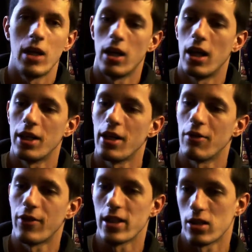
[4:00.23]
the
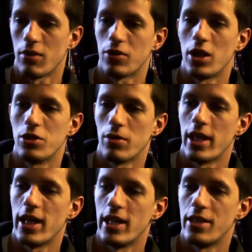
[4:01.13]
only things I've done to
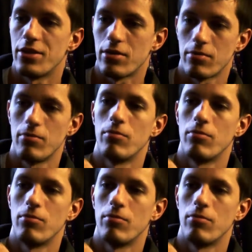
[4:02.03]
it is